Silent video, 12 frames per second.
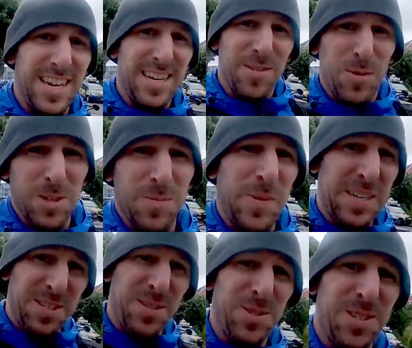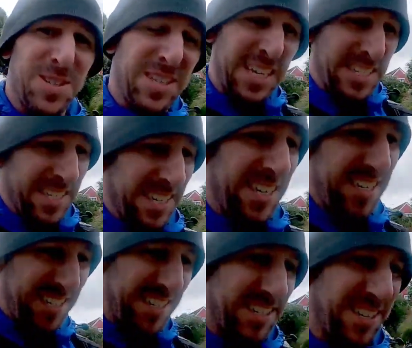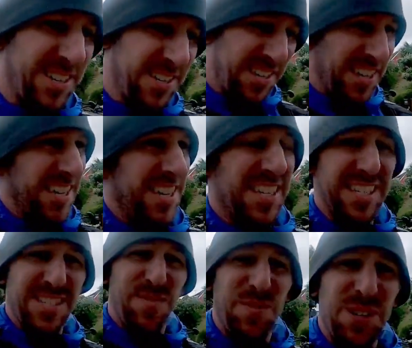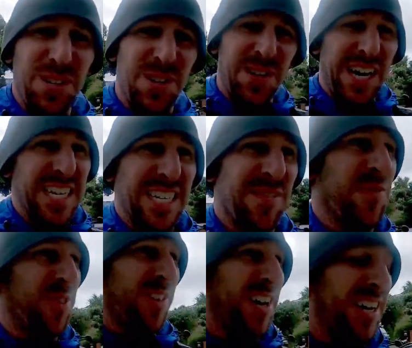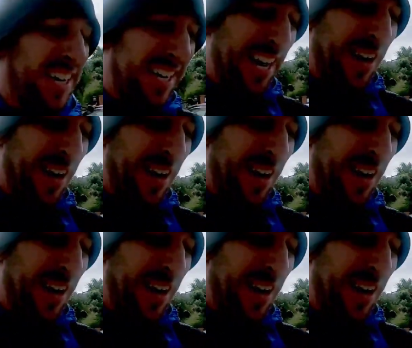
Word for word: Hey, welcome back to New Zeroland. So this is a video I never thought